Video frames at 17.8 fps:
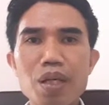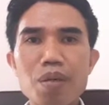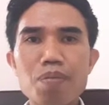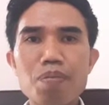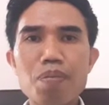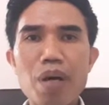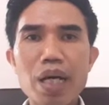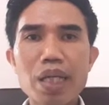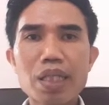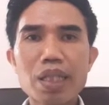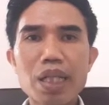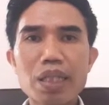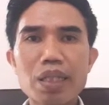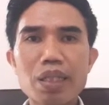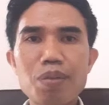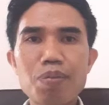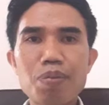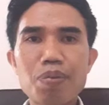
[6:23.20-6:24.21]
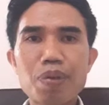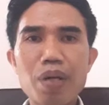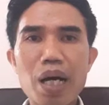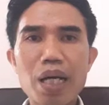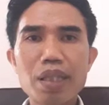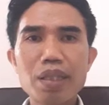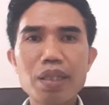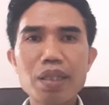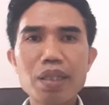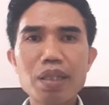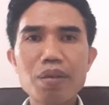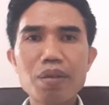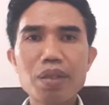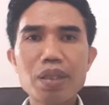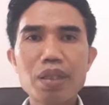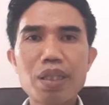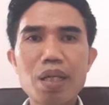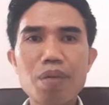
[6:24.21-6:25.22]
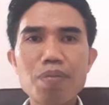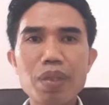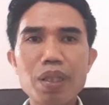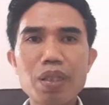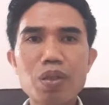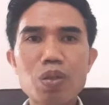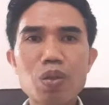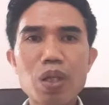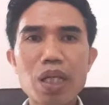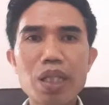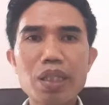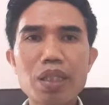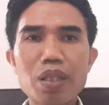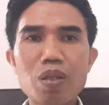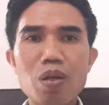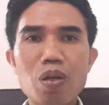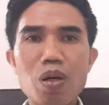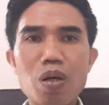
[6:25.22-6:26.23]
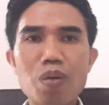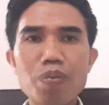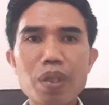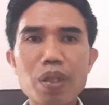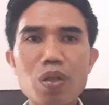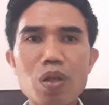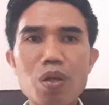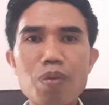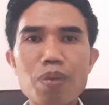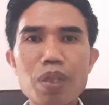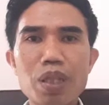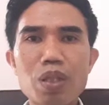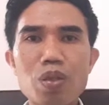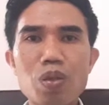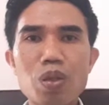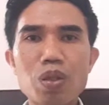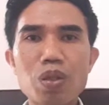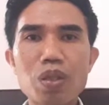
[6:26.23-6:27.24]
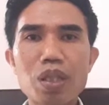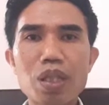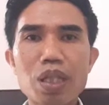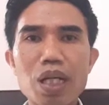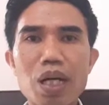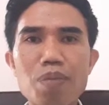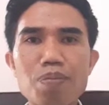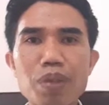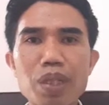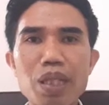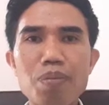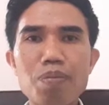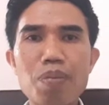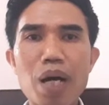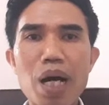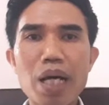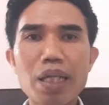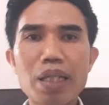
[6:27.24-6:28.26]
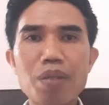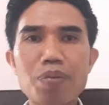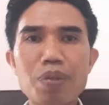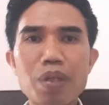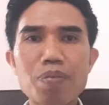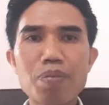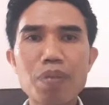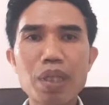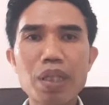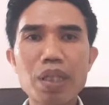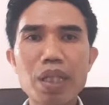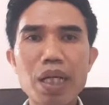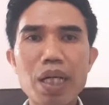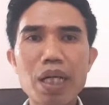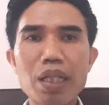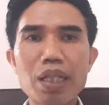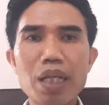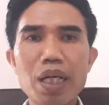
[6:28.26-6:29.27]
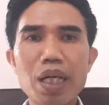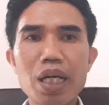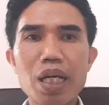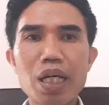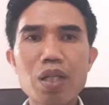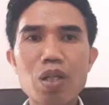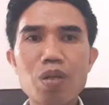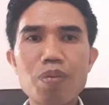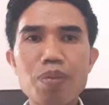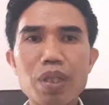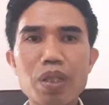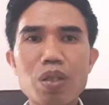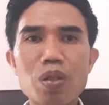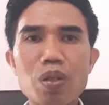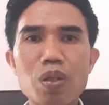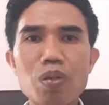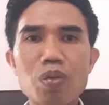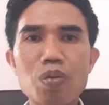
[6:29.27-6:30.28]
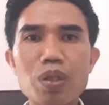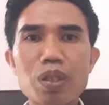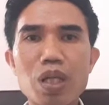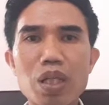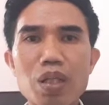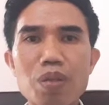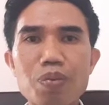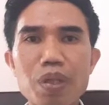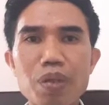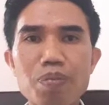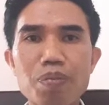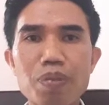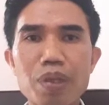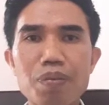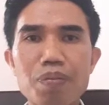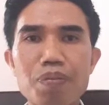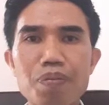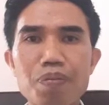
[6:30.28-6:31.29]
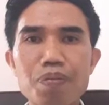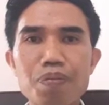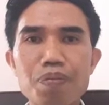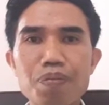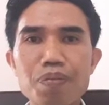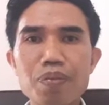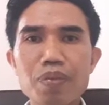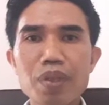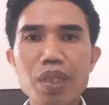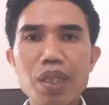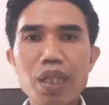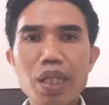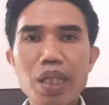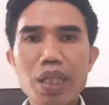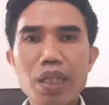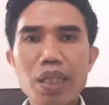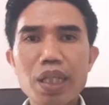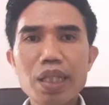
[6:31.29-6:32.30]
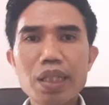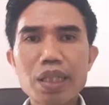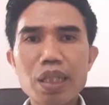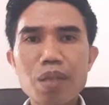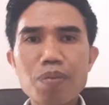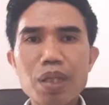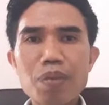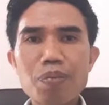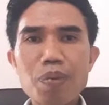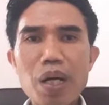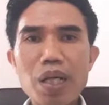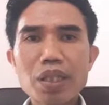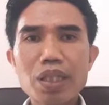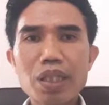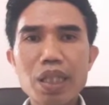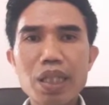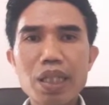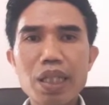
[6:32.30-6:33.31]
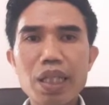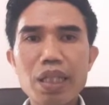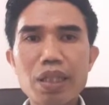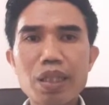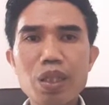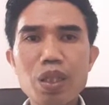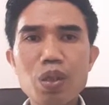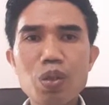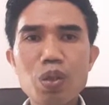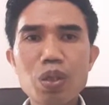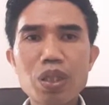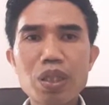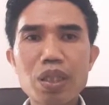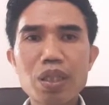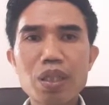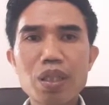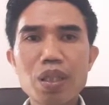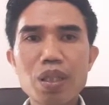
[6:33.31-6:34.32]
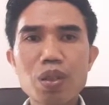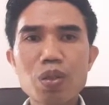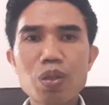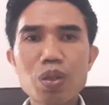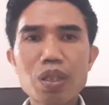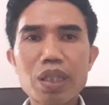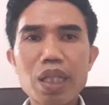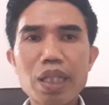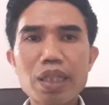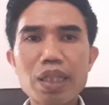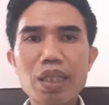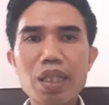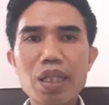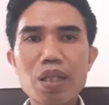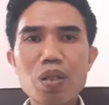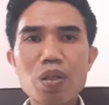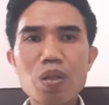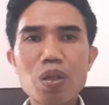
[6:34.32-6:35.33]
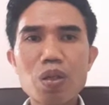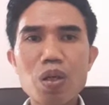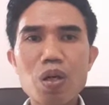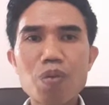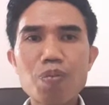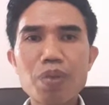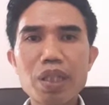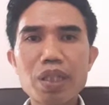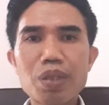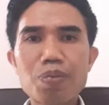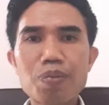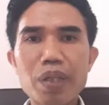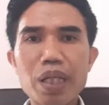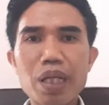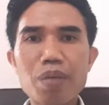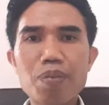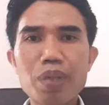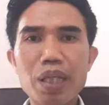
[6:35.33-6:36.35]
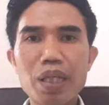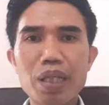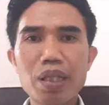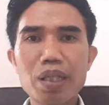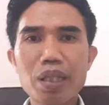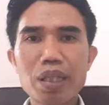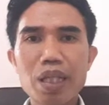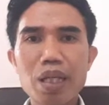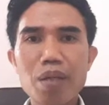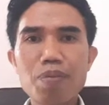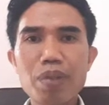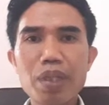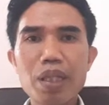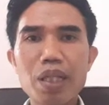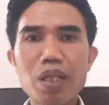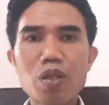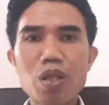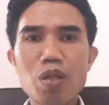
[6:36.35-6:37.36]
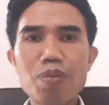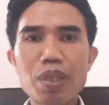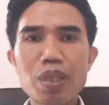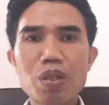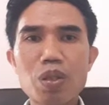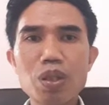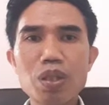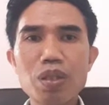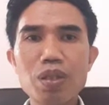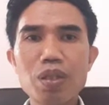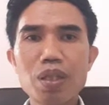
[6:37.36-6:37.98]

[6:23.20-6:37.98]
by classifying them into region of economic growth accompanied by development and economic growth without development. The discriminant function is used to test the role of each variable, namely economic growth,